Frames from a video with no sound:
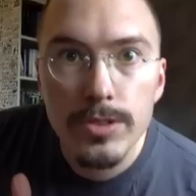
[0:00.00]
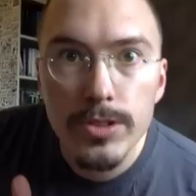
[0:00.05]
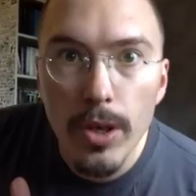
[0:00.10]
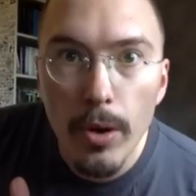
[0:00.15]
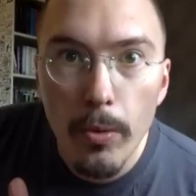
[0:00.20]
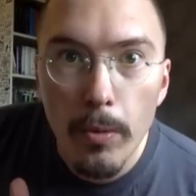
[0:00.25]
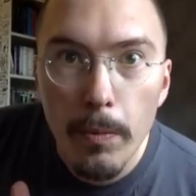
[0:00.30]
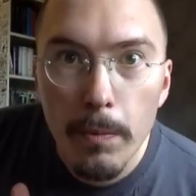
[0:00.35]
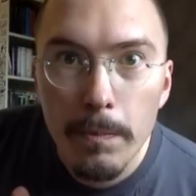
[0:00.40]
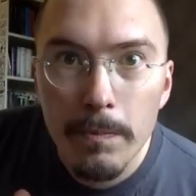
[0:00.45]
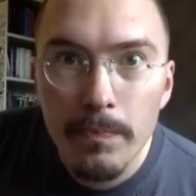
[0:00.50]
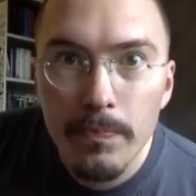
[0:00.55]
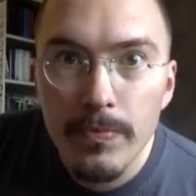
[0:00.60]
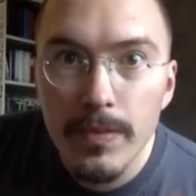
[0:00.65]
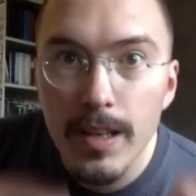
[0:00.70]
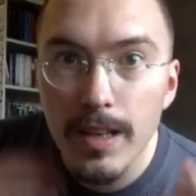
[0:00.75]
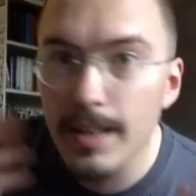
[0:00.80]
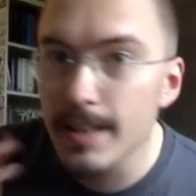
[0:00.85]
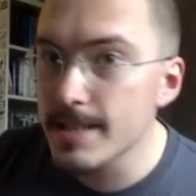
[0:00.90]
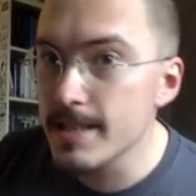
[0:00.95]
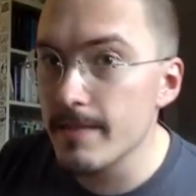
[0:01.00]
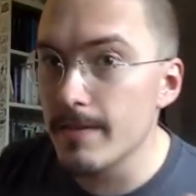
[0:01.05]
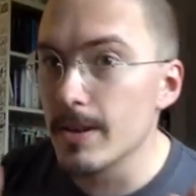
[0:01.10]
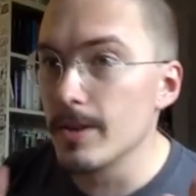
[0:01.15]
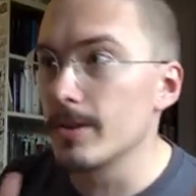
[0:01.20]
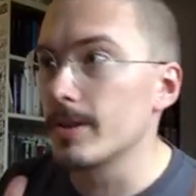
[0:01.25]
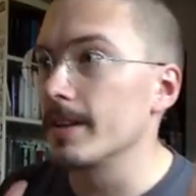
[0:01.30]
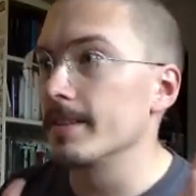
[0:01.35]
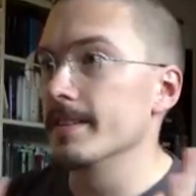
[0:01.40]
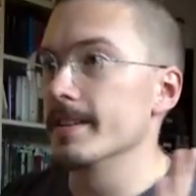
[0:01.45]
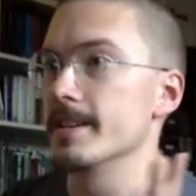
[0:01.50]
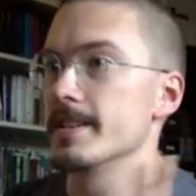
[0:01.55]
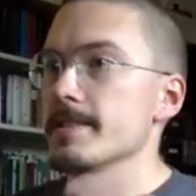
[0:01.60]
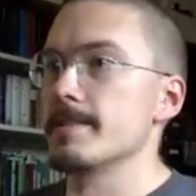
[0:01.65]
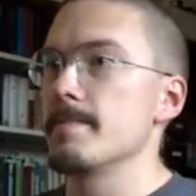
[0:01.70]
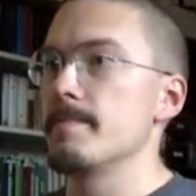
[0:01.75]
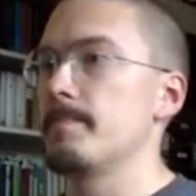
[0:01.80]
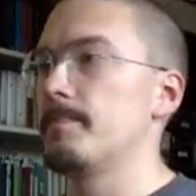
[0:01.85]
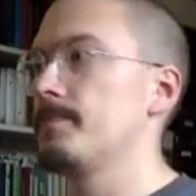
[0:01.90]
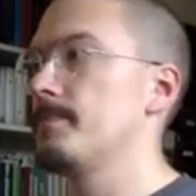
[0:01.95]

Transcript: So let's have a look at this.